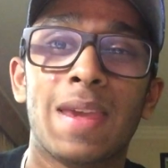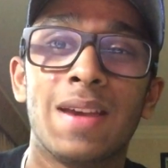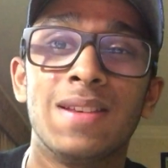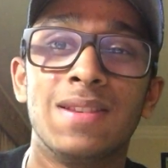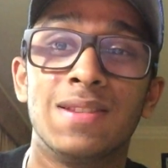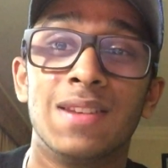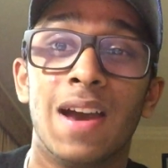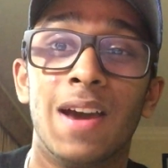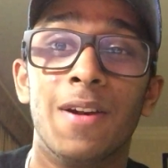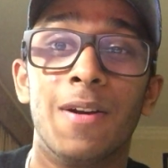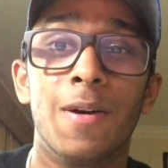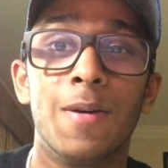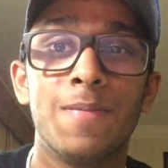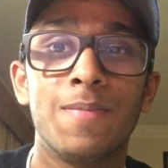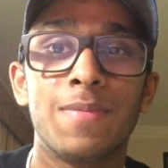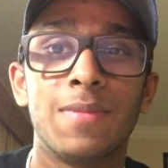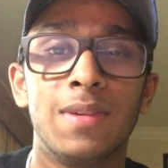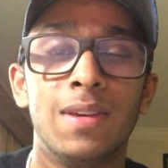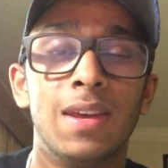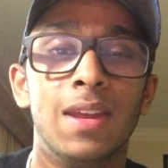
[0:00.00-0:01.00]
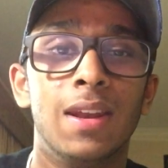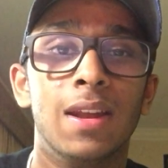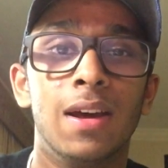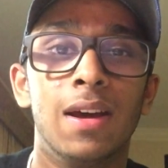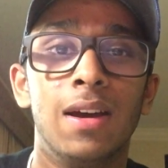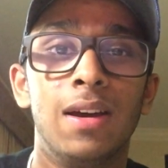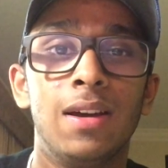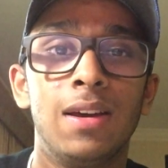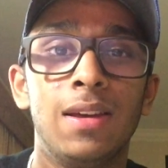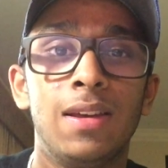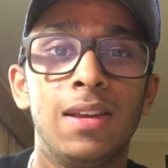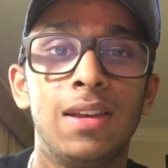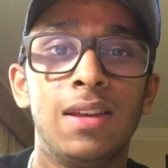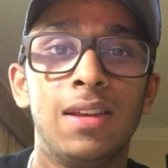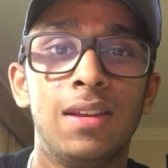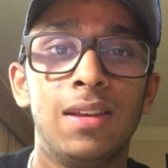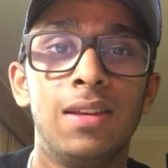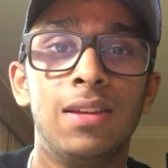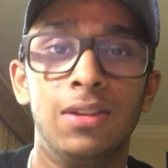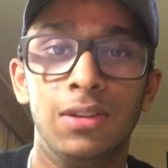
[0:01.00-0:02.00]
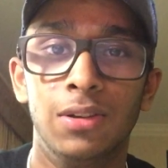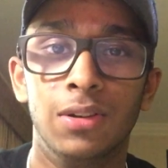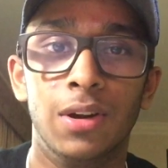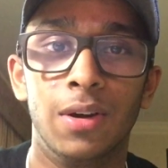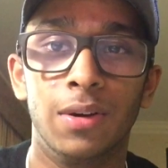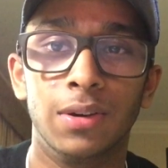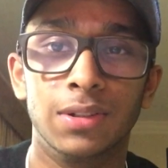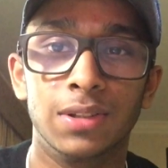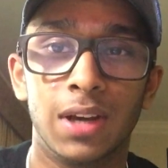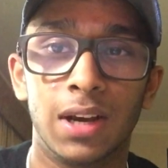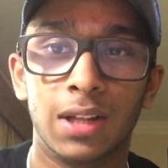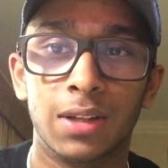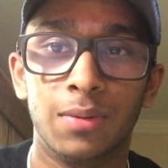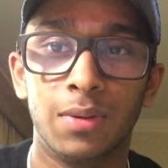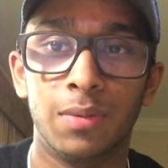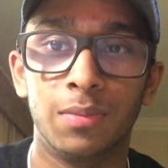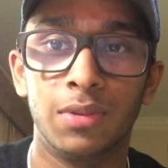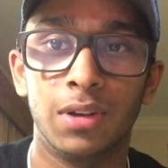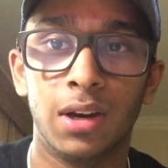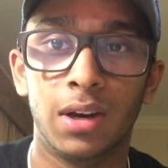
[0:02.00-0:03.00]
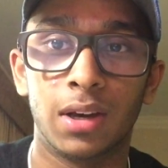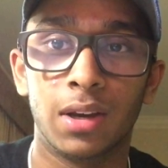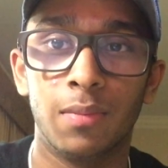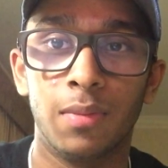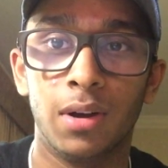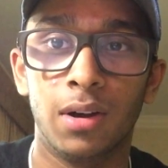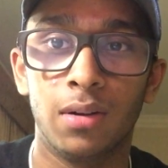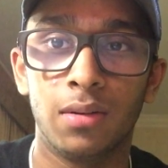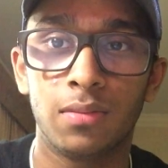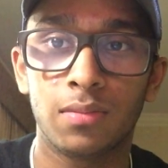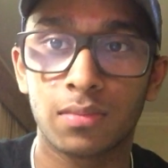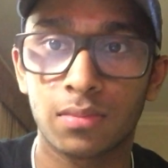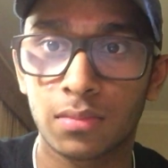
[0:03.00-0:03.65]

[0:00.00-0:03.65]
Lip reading: sign up and you'll know exactly what I'm talking about.